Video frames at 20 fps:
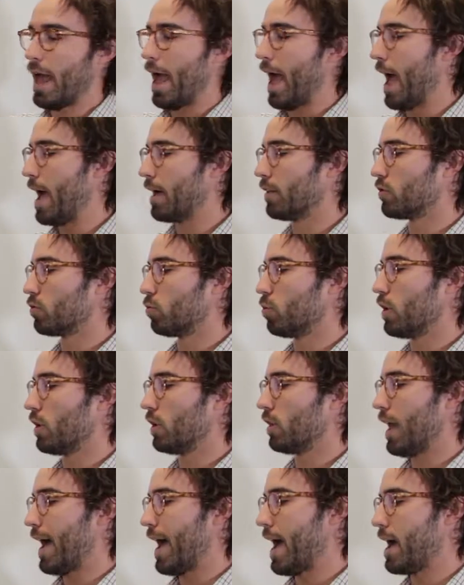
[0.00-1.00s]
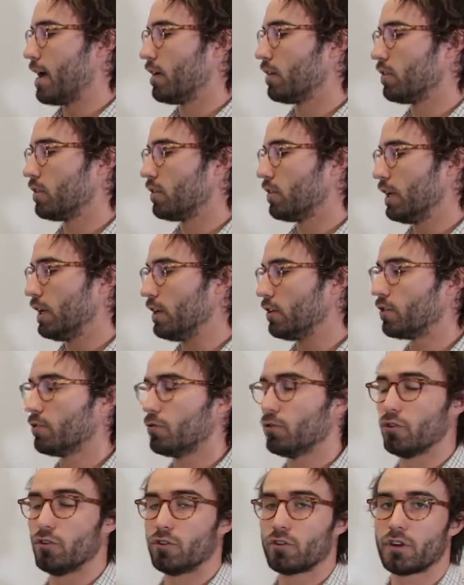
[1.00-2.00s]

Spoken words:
as well as interviews